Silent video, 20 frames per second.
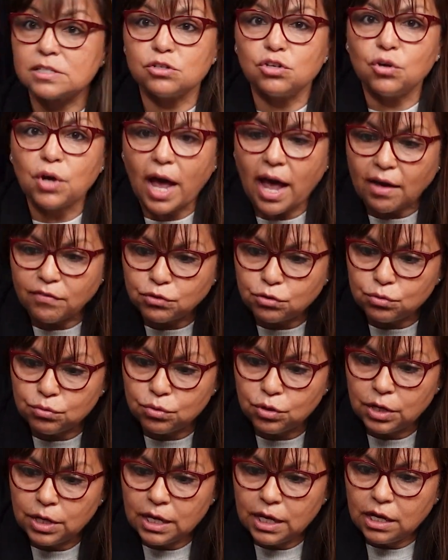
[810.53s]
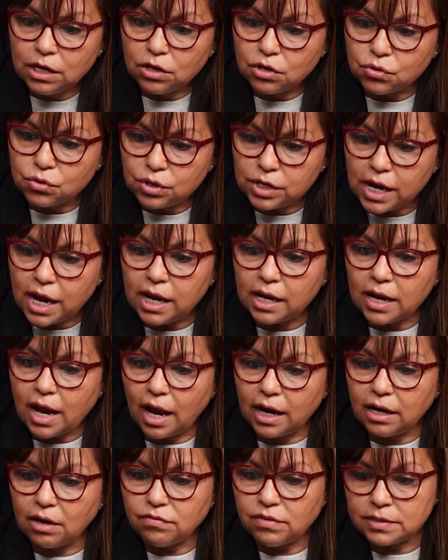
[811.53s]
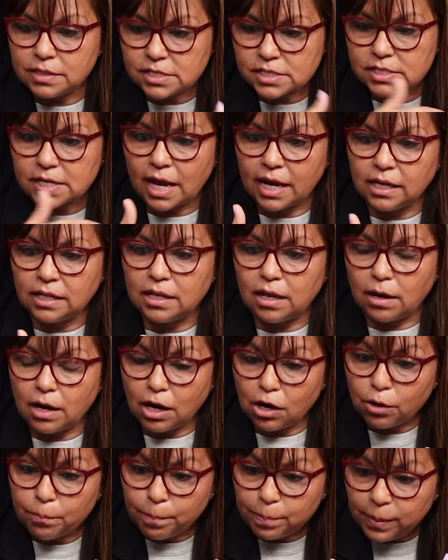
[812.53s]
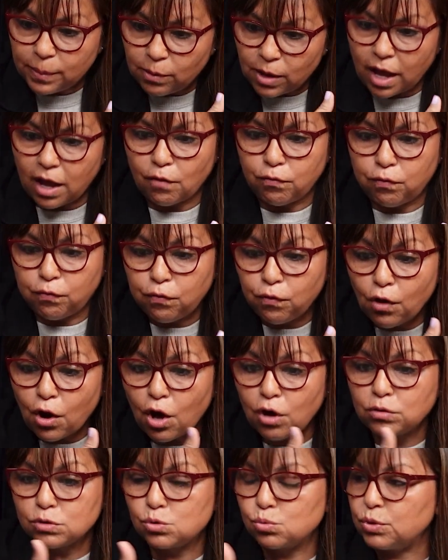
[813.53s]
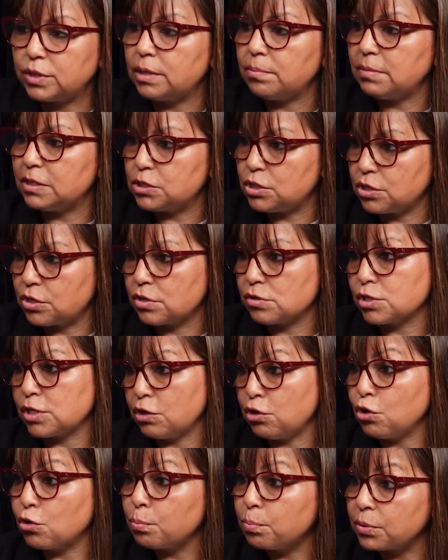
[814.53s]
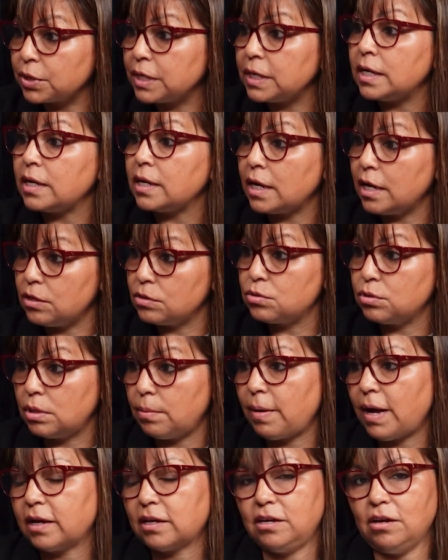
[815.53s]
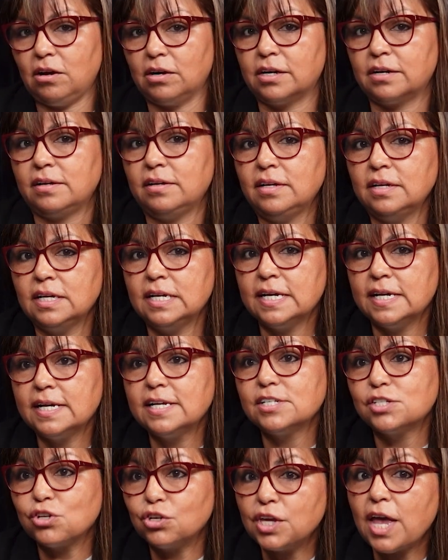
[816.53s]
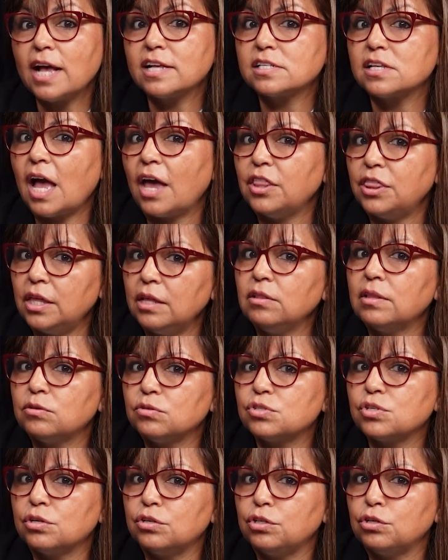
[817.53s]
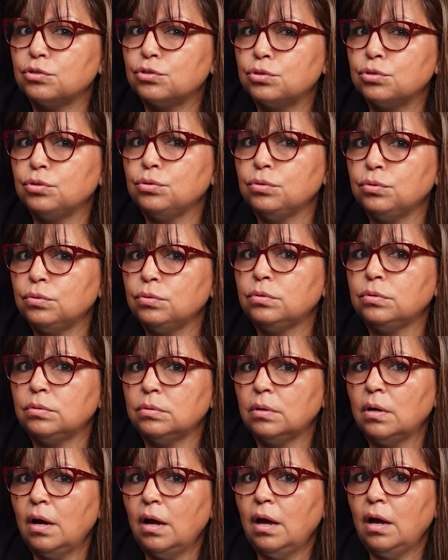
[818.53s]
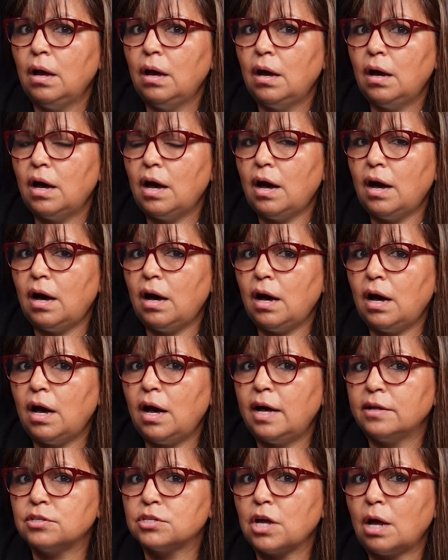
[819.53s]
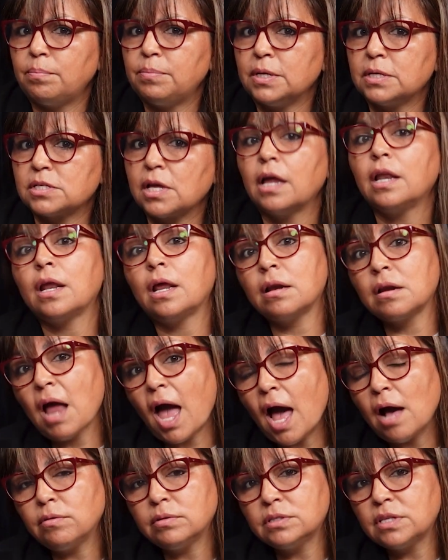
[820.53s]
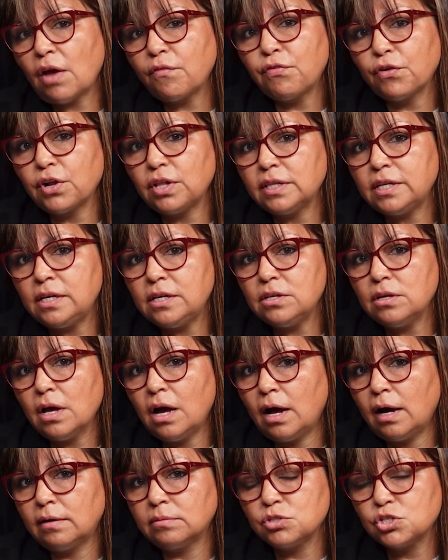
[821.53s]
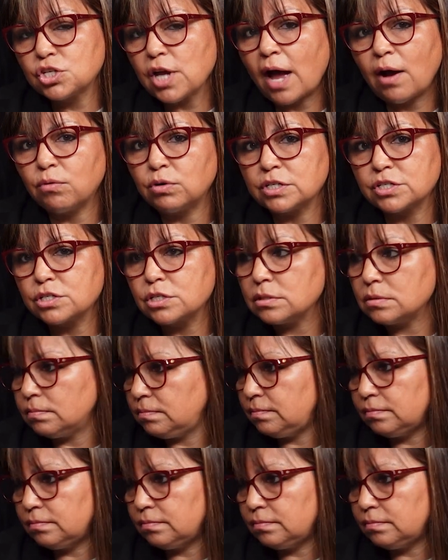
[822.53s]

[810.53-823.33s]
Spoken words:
You have to create kind of a design that flows with the materials that you're bringing into the backyard. So yes, I think those are the two hot topics. And then definitely showers.